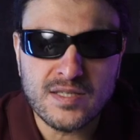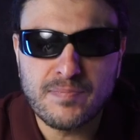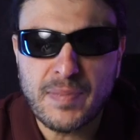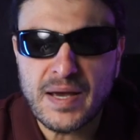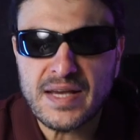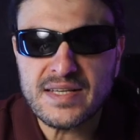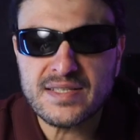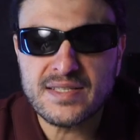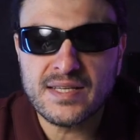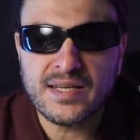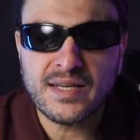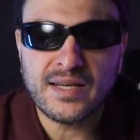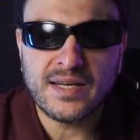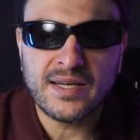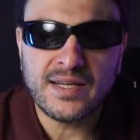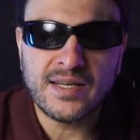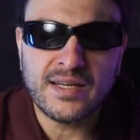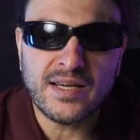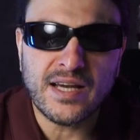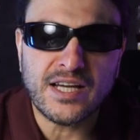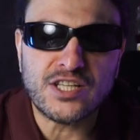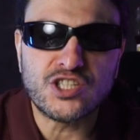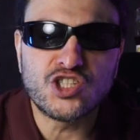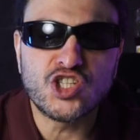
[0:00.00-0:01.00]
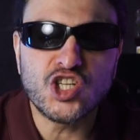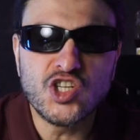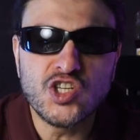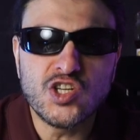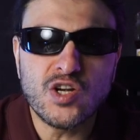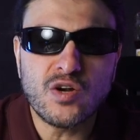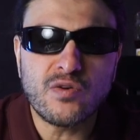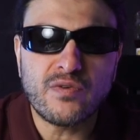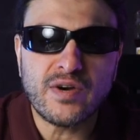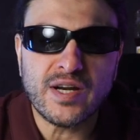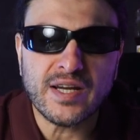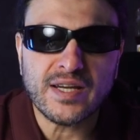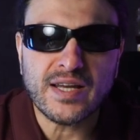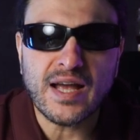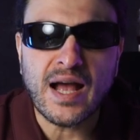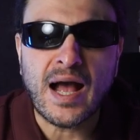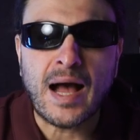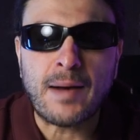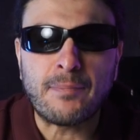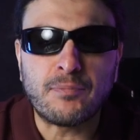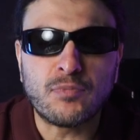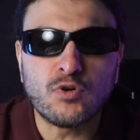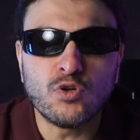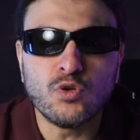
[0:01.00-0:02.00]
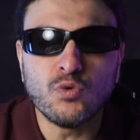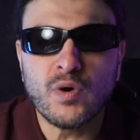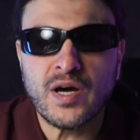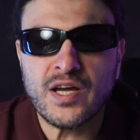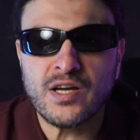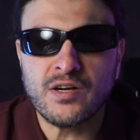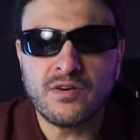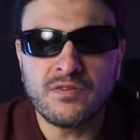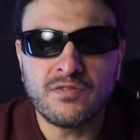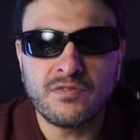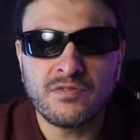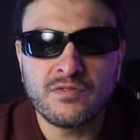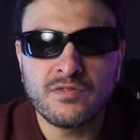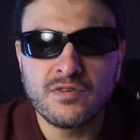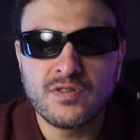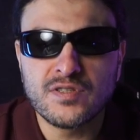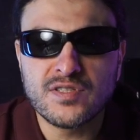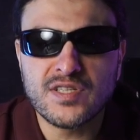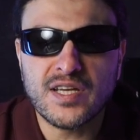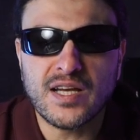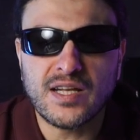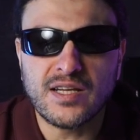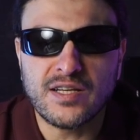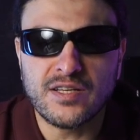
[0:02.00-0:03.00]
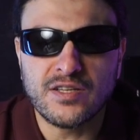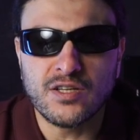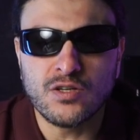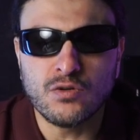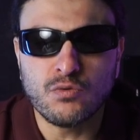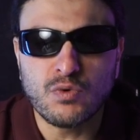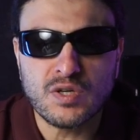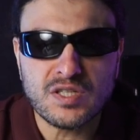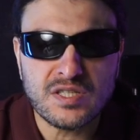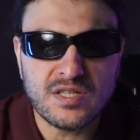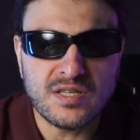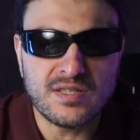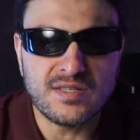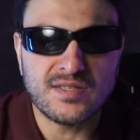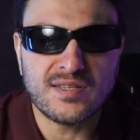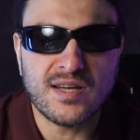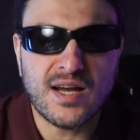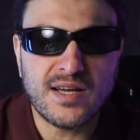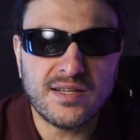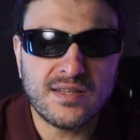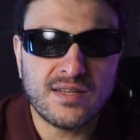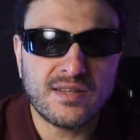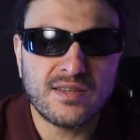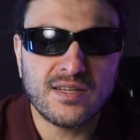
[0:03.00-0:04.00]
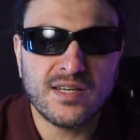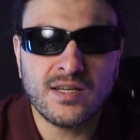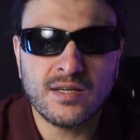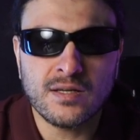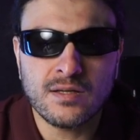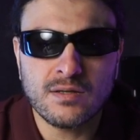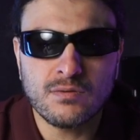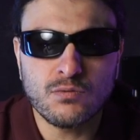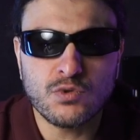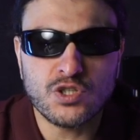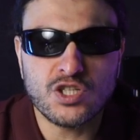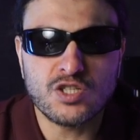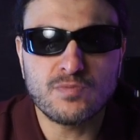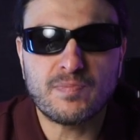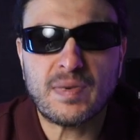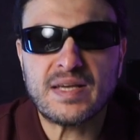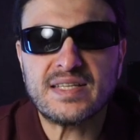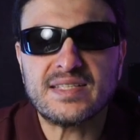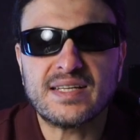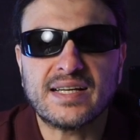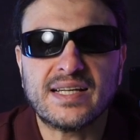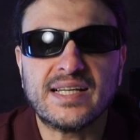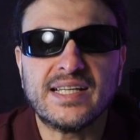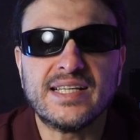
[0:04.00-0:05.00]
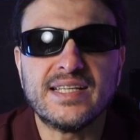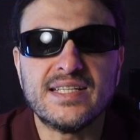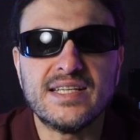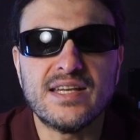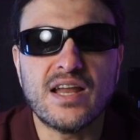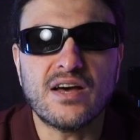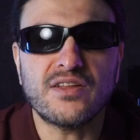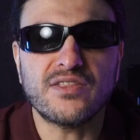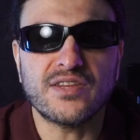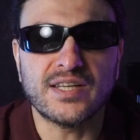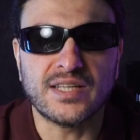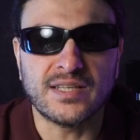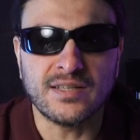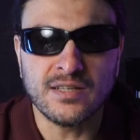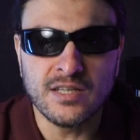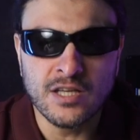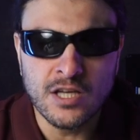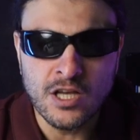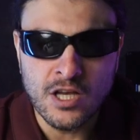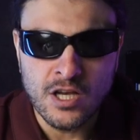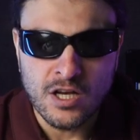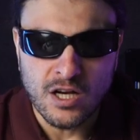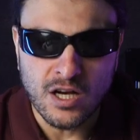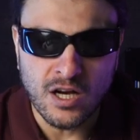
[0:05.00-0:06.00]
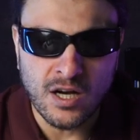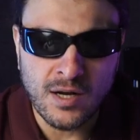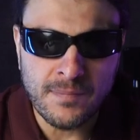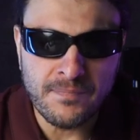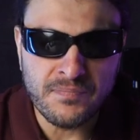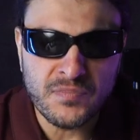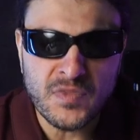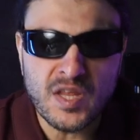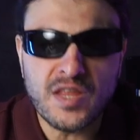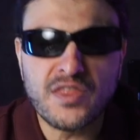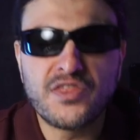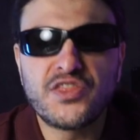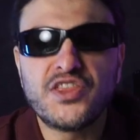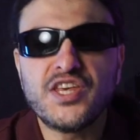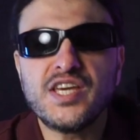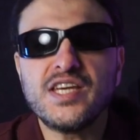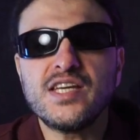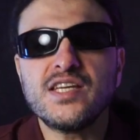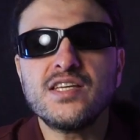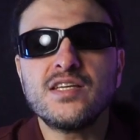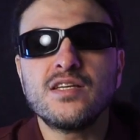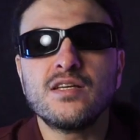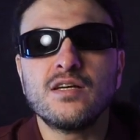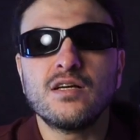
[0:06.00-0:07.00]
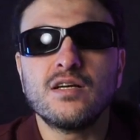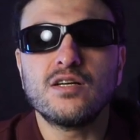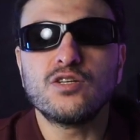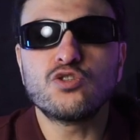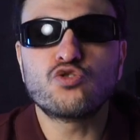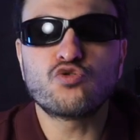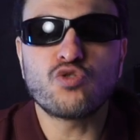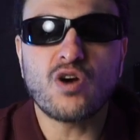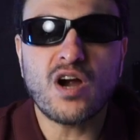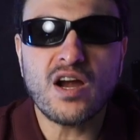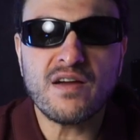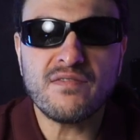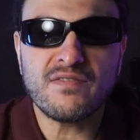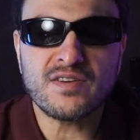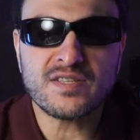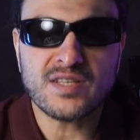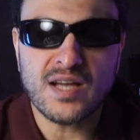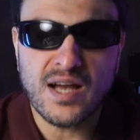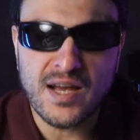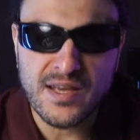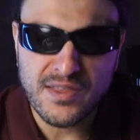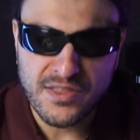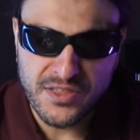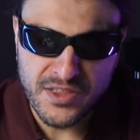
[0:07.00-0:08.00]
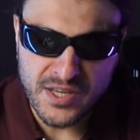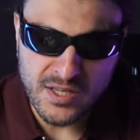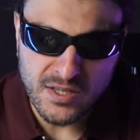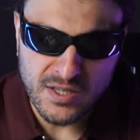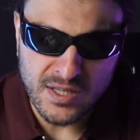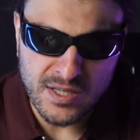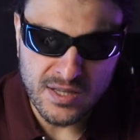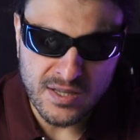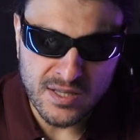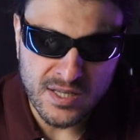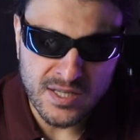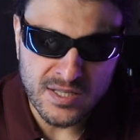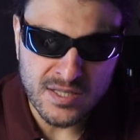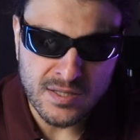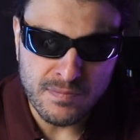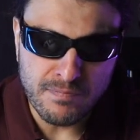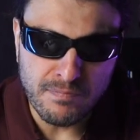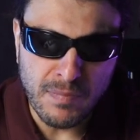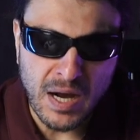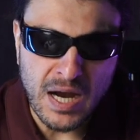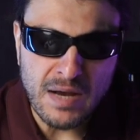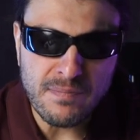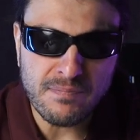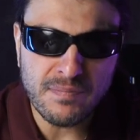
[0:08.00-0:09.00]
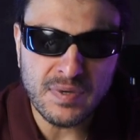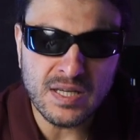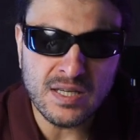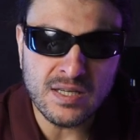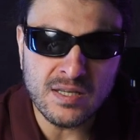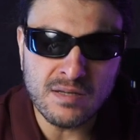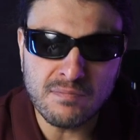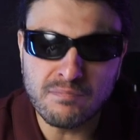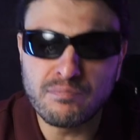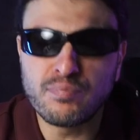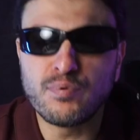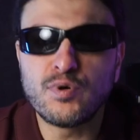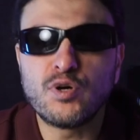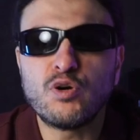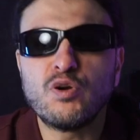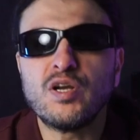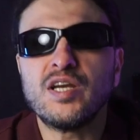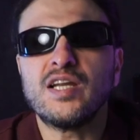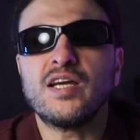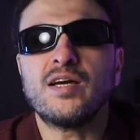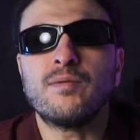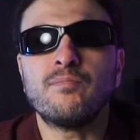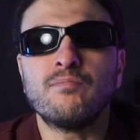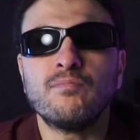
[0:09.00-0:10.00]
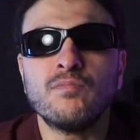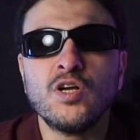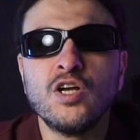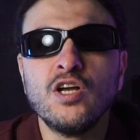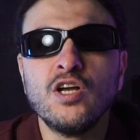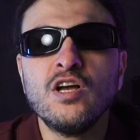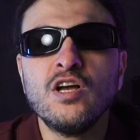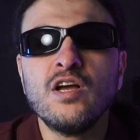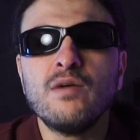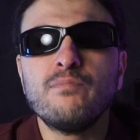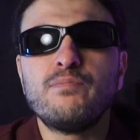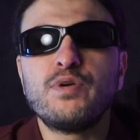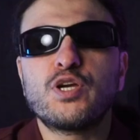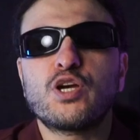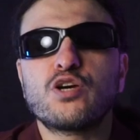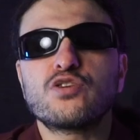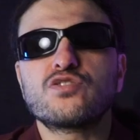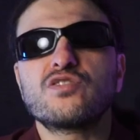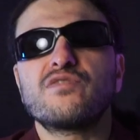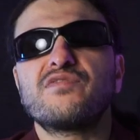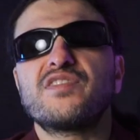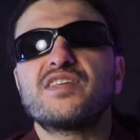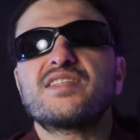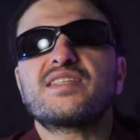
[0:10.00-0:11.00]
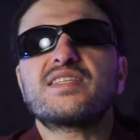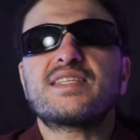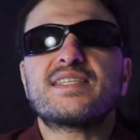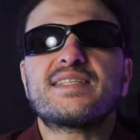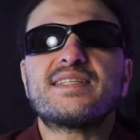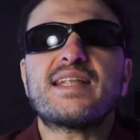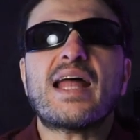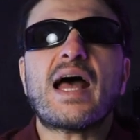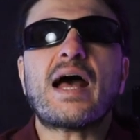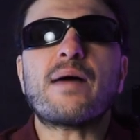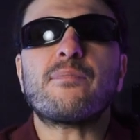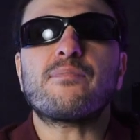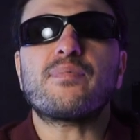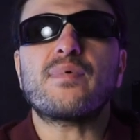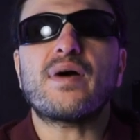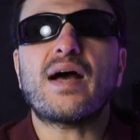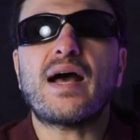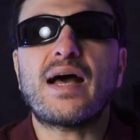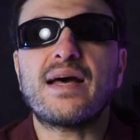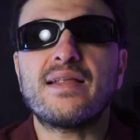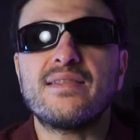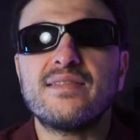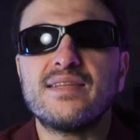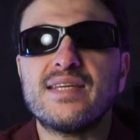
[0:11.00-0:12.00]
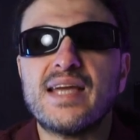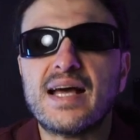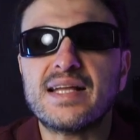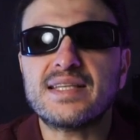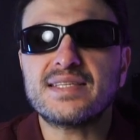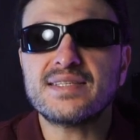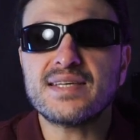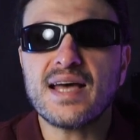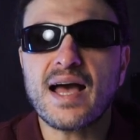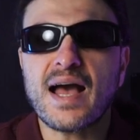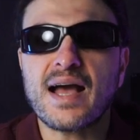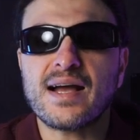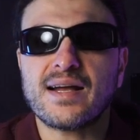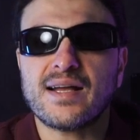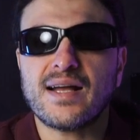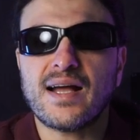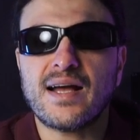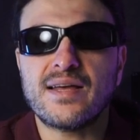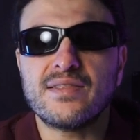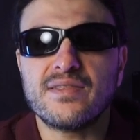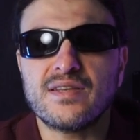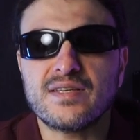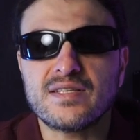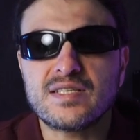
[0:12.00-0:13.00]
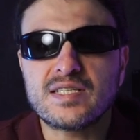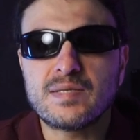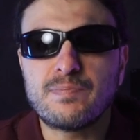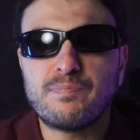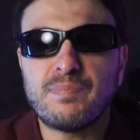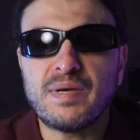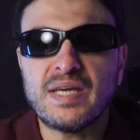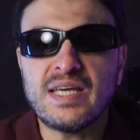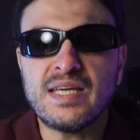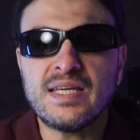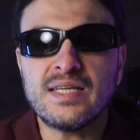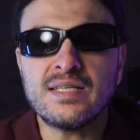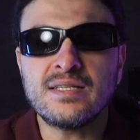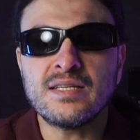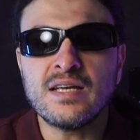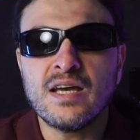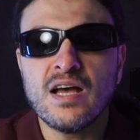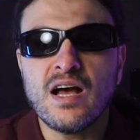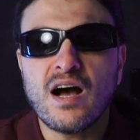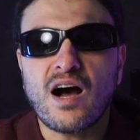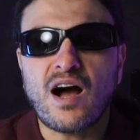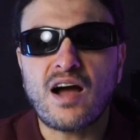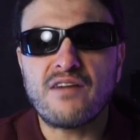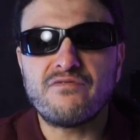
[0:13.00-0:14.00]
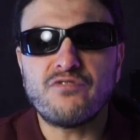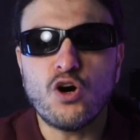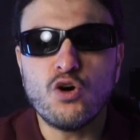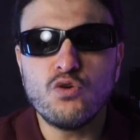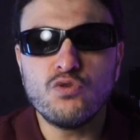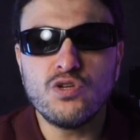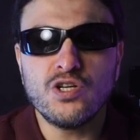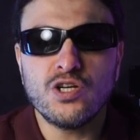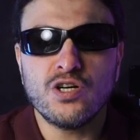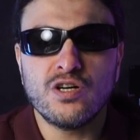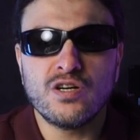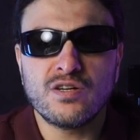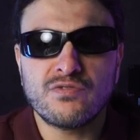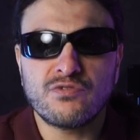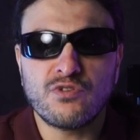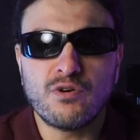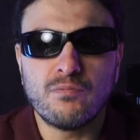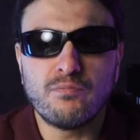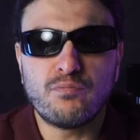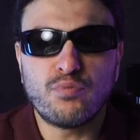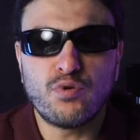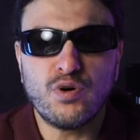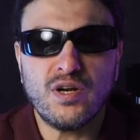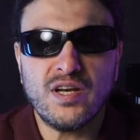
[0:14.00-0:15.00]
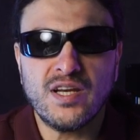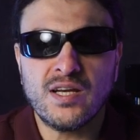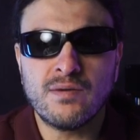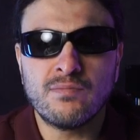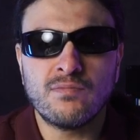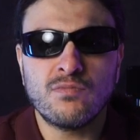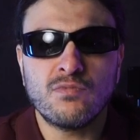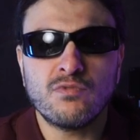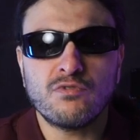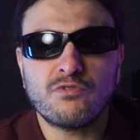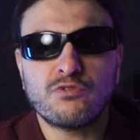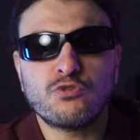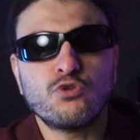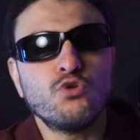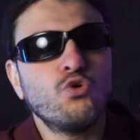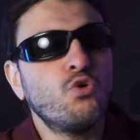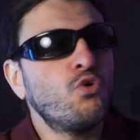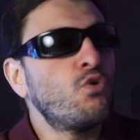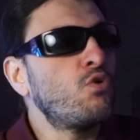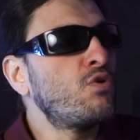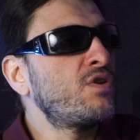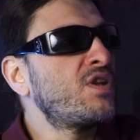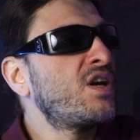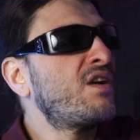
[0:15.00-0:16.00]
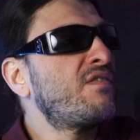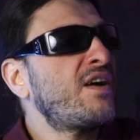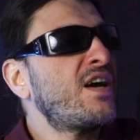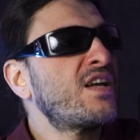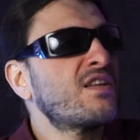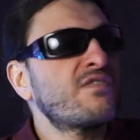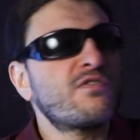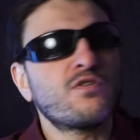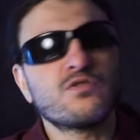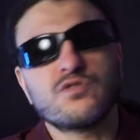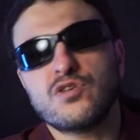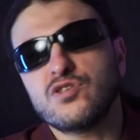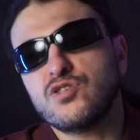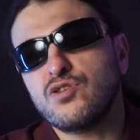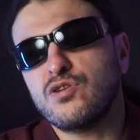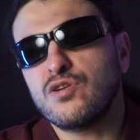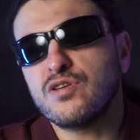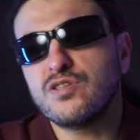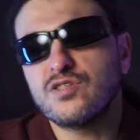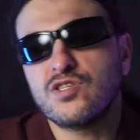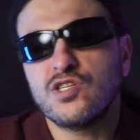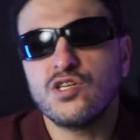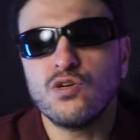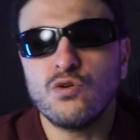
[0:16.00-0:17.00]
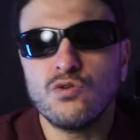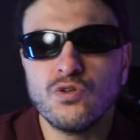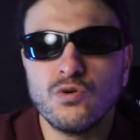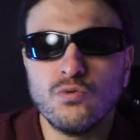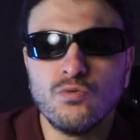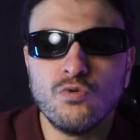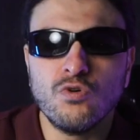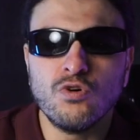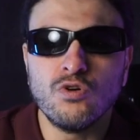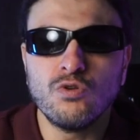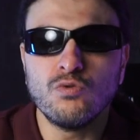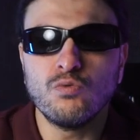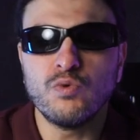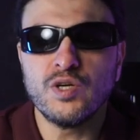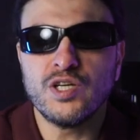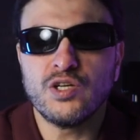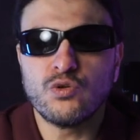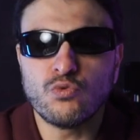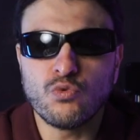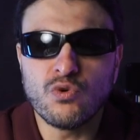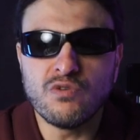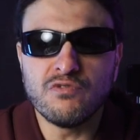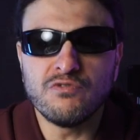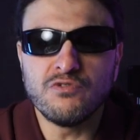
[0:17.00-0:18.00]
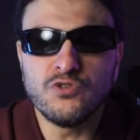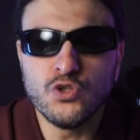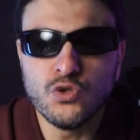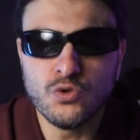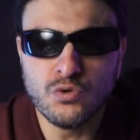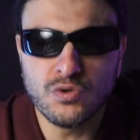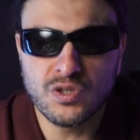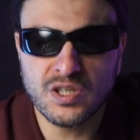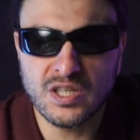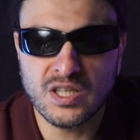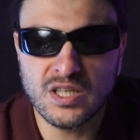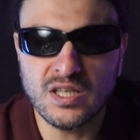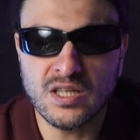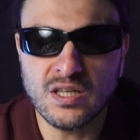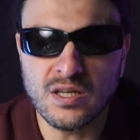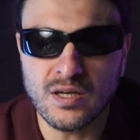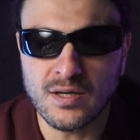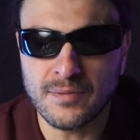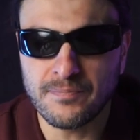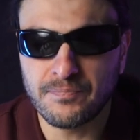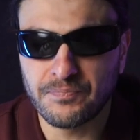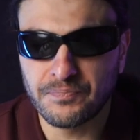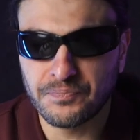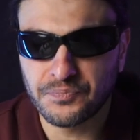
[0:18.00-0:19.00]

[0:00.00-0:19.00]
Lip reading: basically a generic Apple way of telling you what's inside the thing, which is basically nothing. The drivers, I think, in this might be beryllium. Because of the snap and the attack and the speed, I've only heard from beryllium through all the other headphones, as you can see on the wall we review here.